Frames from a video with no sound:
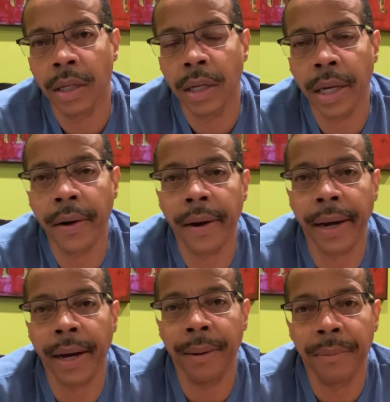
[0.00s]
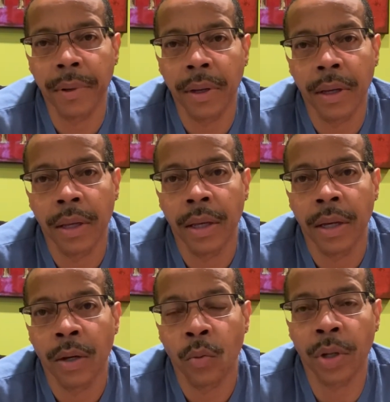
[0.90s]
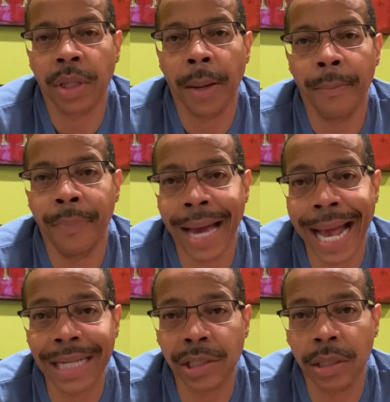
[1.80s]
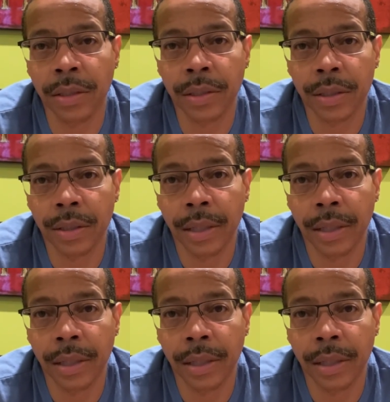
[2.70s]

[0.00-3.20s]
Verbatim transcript: Here I am with a bachelor's